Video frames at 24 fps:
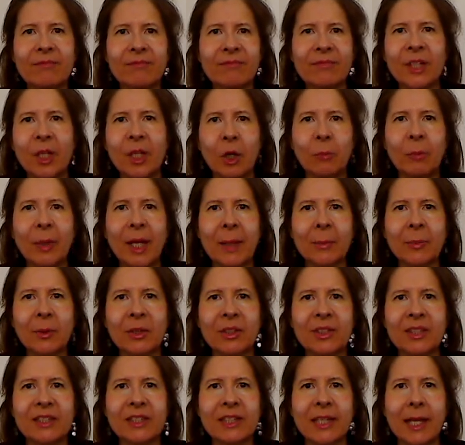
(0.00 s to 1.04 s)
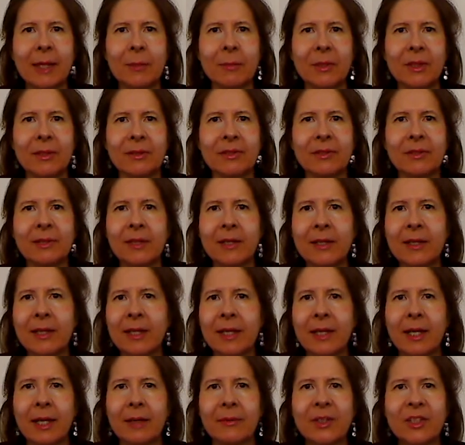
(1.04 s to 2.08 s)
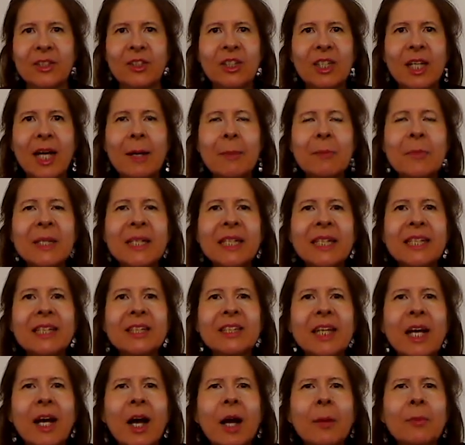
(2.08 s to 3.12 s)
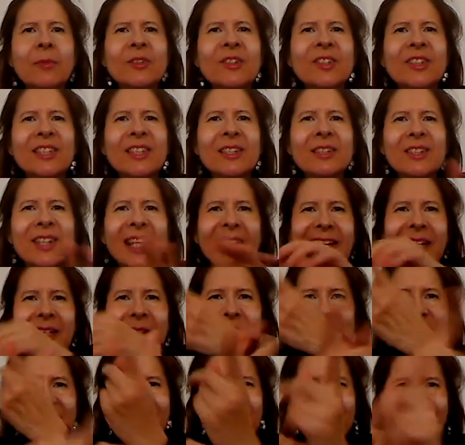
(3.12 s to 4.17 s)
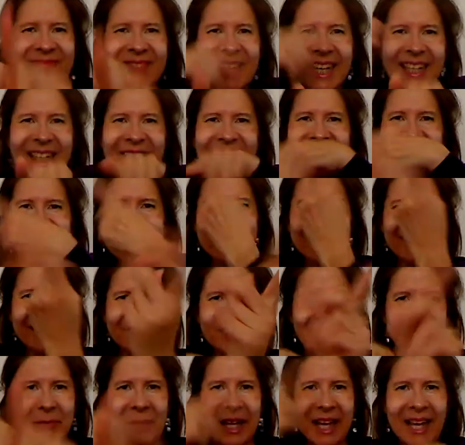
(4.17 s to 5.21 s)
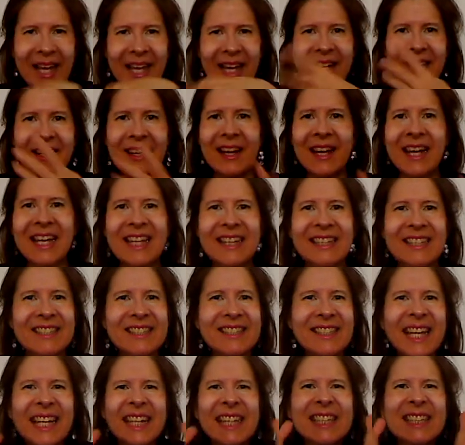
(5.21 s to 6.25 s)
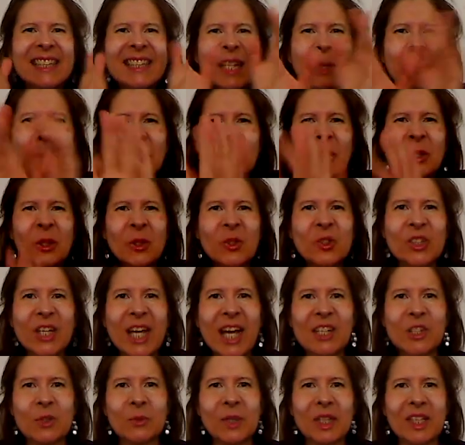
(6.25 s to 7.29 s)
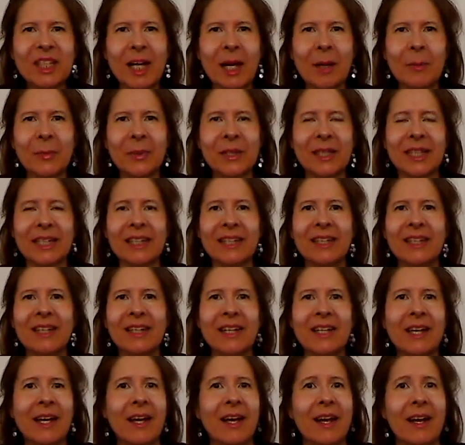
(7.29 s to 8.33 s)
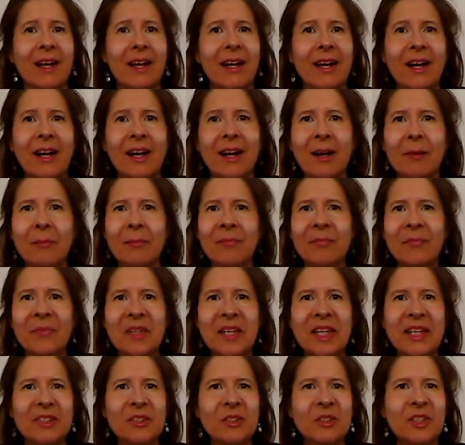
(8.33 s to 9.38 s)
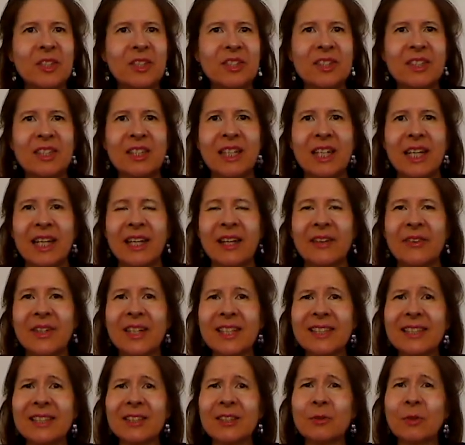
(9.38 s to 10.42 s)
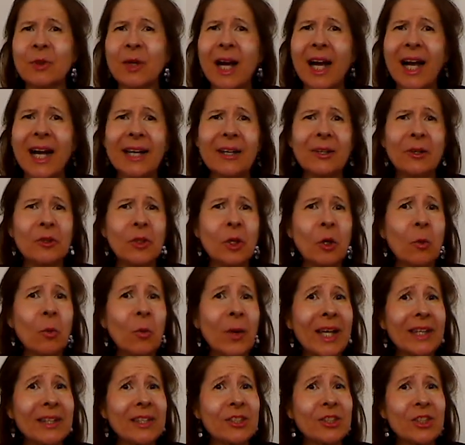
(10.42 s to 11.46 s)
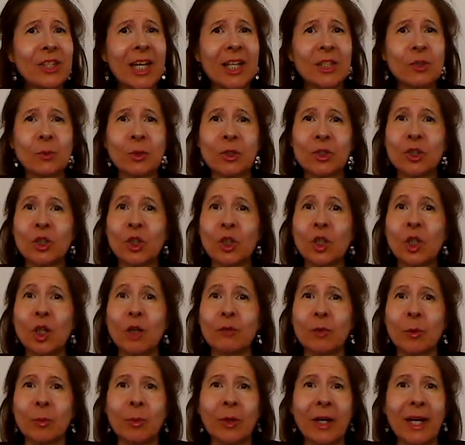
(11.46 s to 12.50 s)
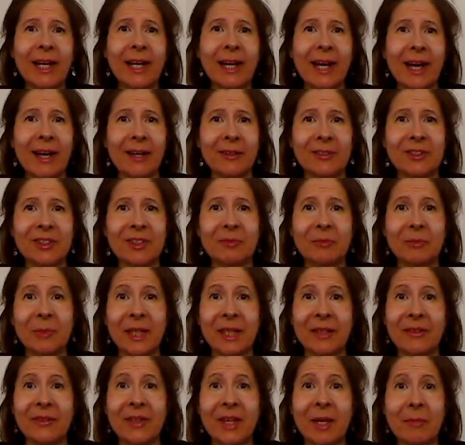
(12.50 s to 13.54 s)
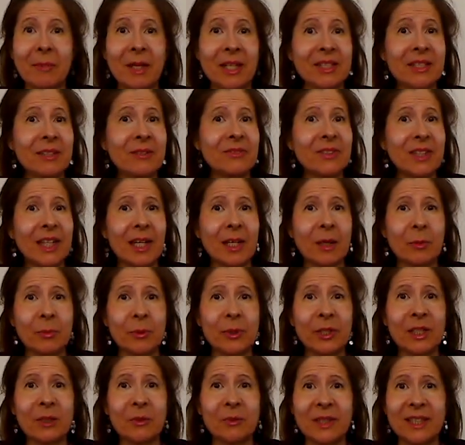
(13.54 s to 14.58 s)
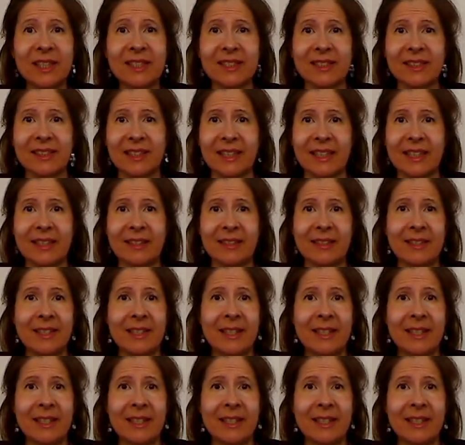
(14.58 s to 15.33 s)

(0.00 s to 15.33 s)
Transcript: you know, paperless statements. This company is just like this, man, just like a typical Jesuit company. It's just, this is, I don't know when the Jesuits took over Bright House, but they must have done it pretty recently.